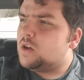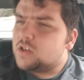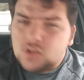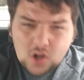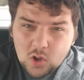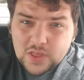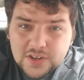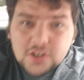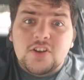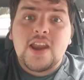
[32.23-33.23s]
You know that
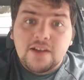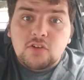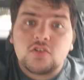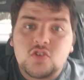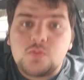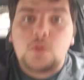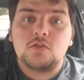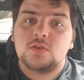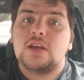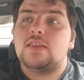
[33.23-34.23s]
you're never
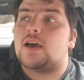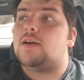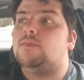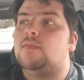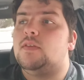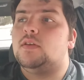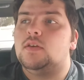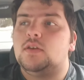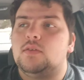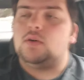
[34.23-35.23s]
supposed to say that,
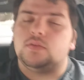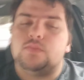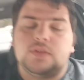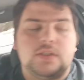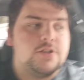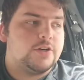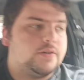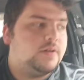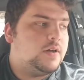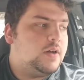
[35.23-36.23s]
well, unless you're
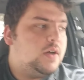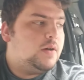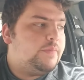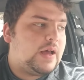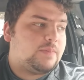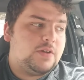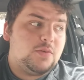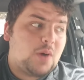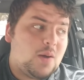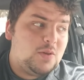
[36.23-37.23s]
black, but you
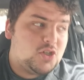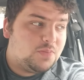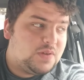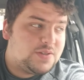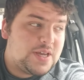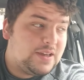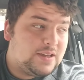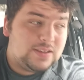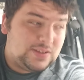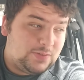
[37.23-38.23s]
probably shouldn't be saying
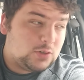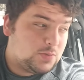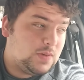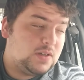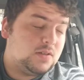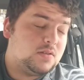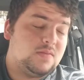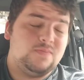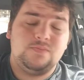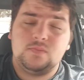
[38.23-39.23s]
it in the first place.
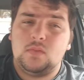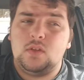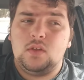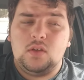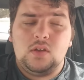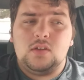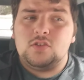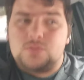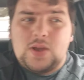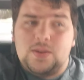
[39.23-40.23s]

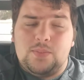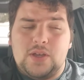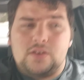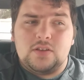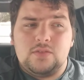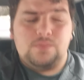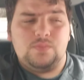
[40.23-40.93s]
Just my opinion.